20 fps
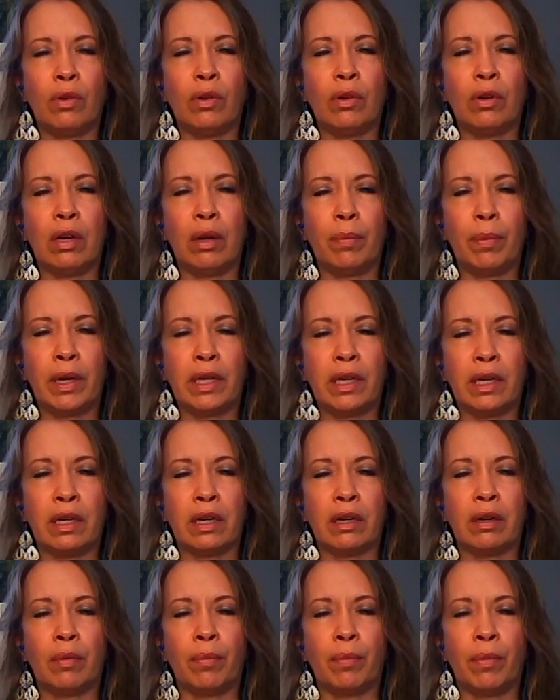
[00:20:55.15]
do the pati
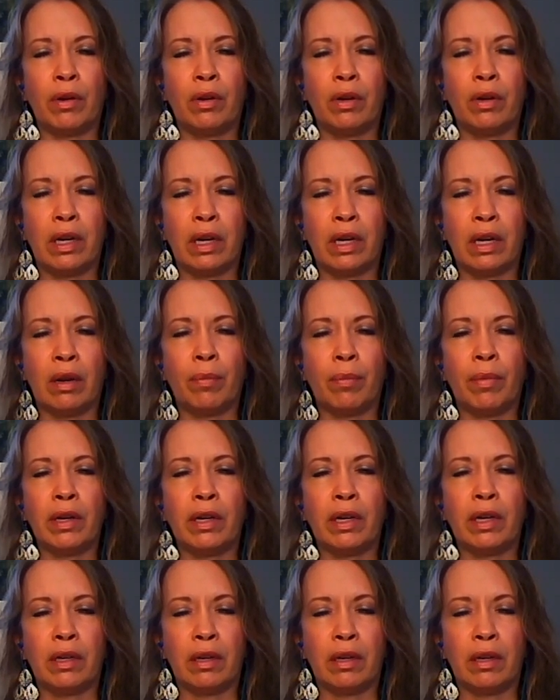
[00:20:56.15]
that the mother to the money,